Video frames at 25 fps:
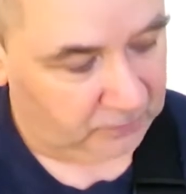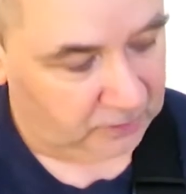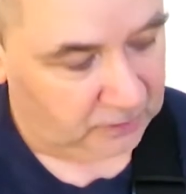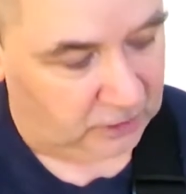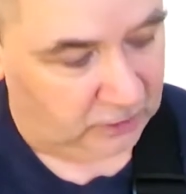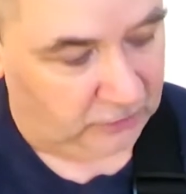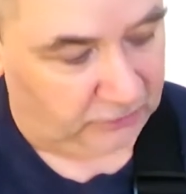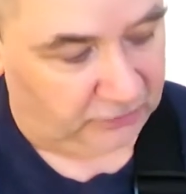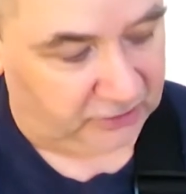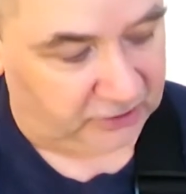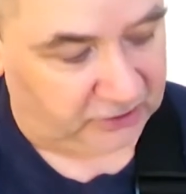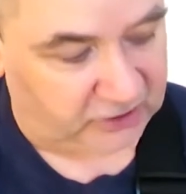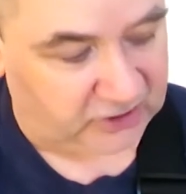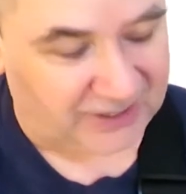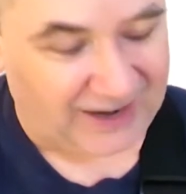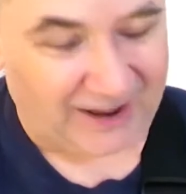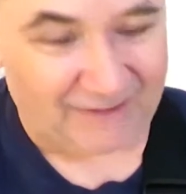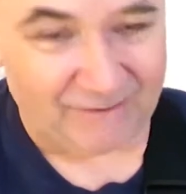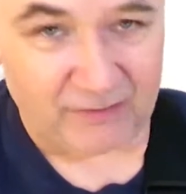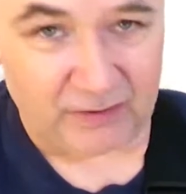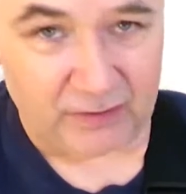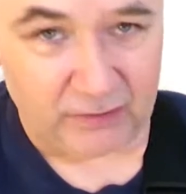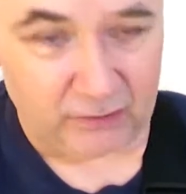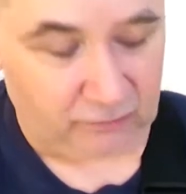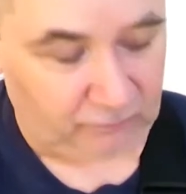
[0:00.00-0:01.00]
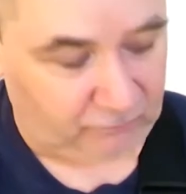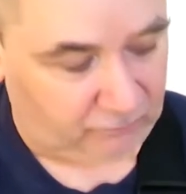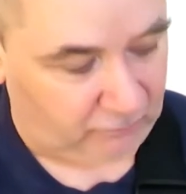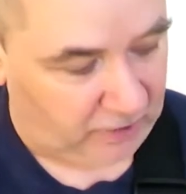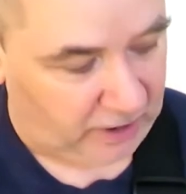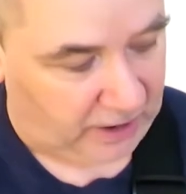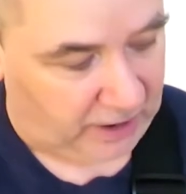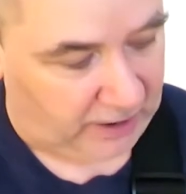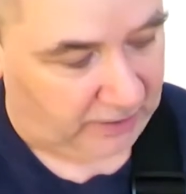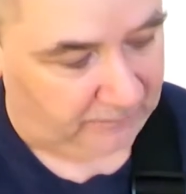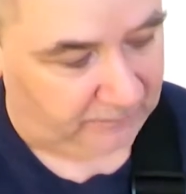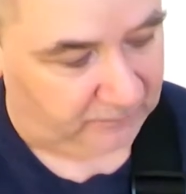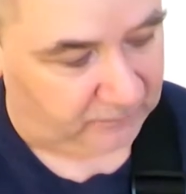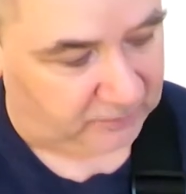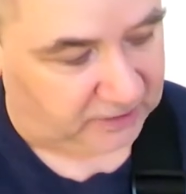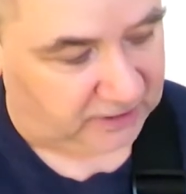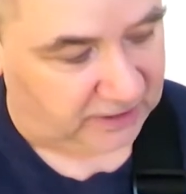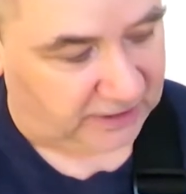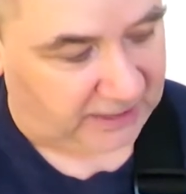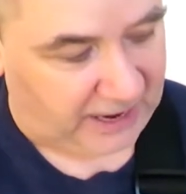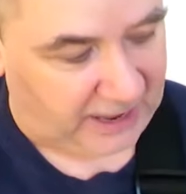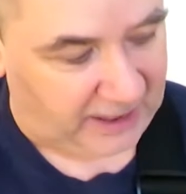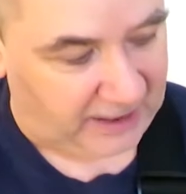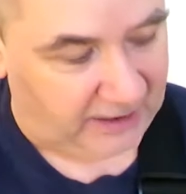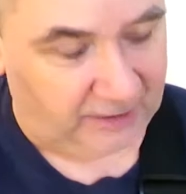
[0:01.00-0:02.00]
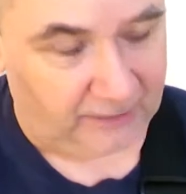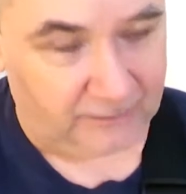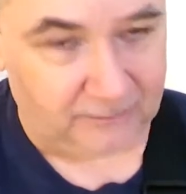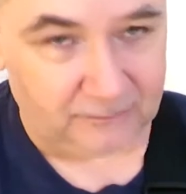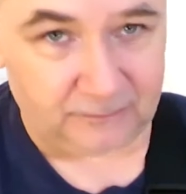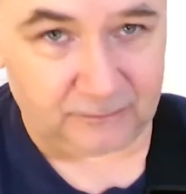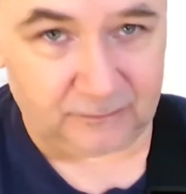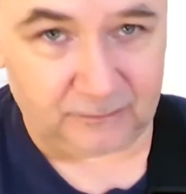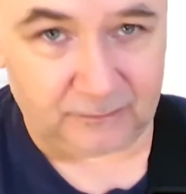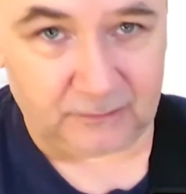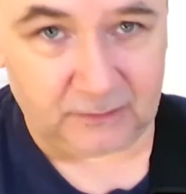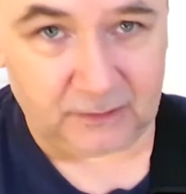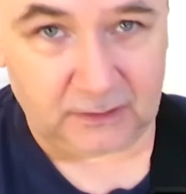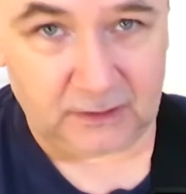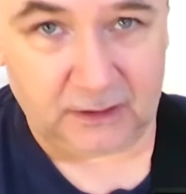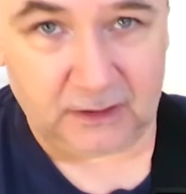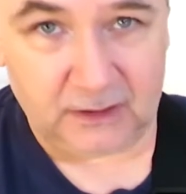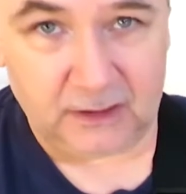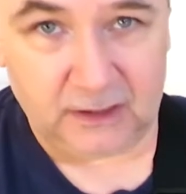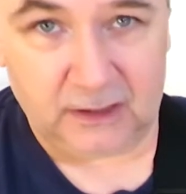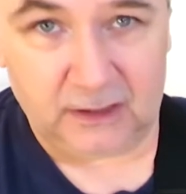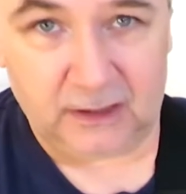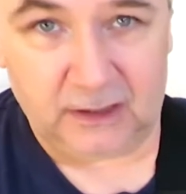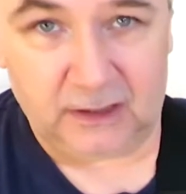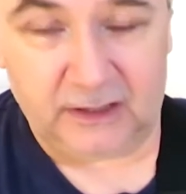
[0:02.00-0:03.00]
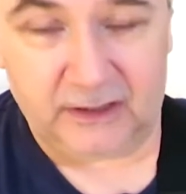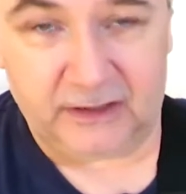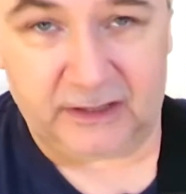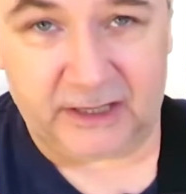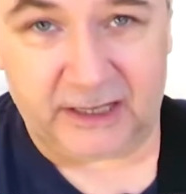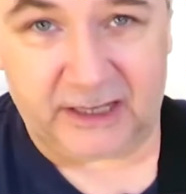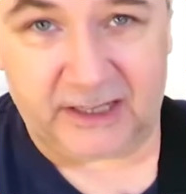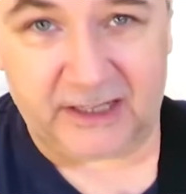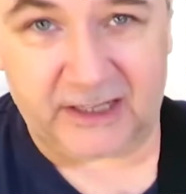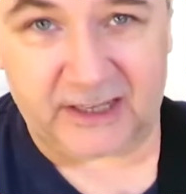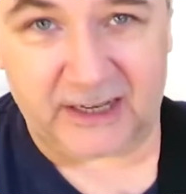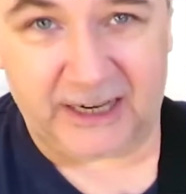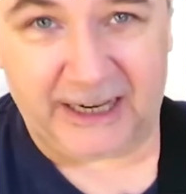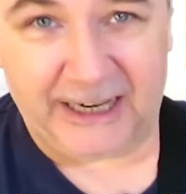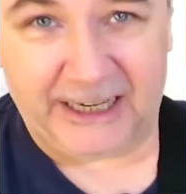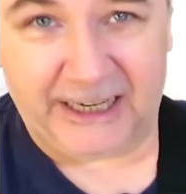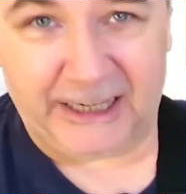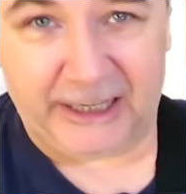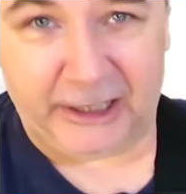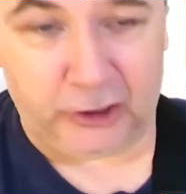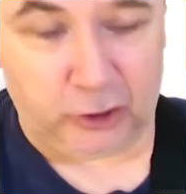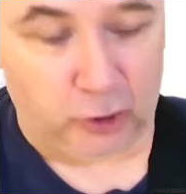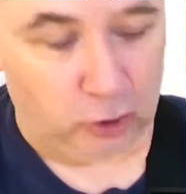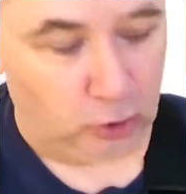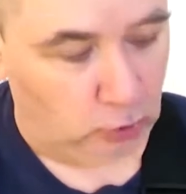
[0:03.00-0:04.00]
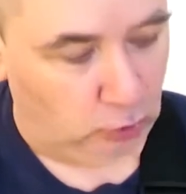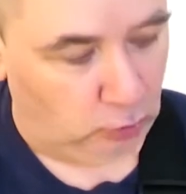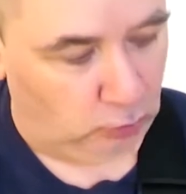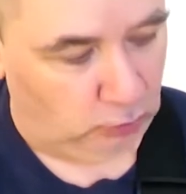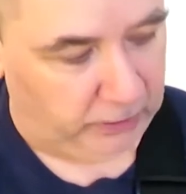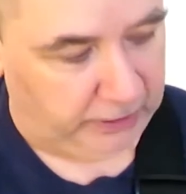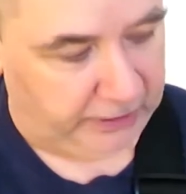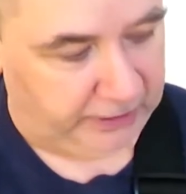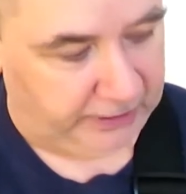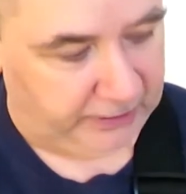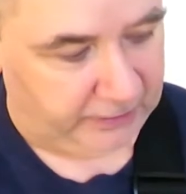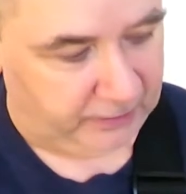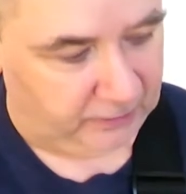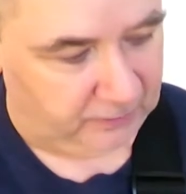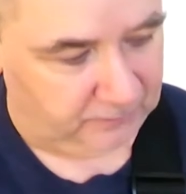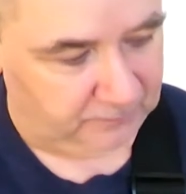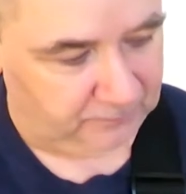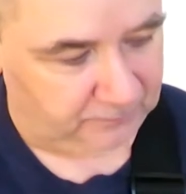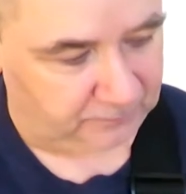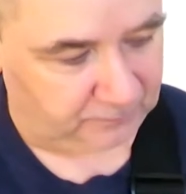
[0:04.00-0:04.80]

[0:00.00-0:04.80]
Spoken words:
at the 7th fret to get this E note here.